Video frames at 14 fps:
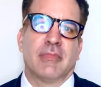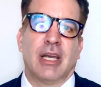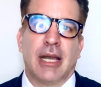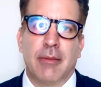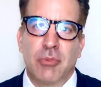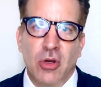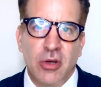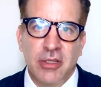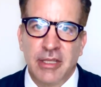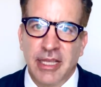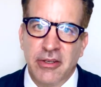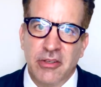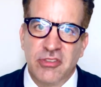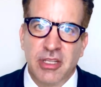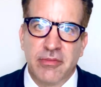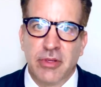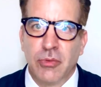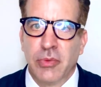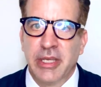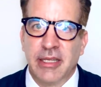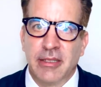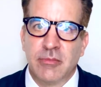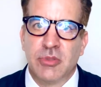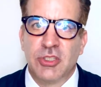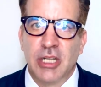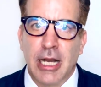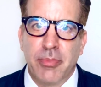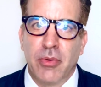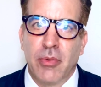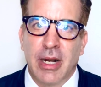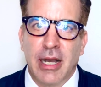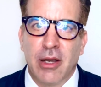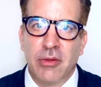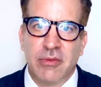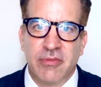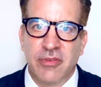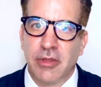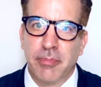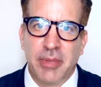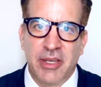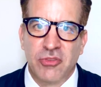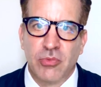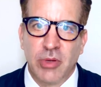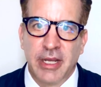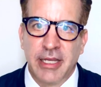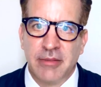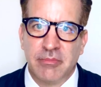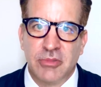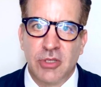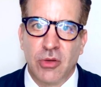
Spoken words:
I'm calling lenders every week. Shop around for the best rate.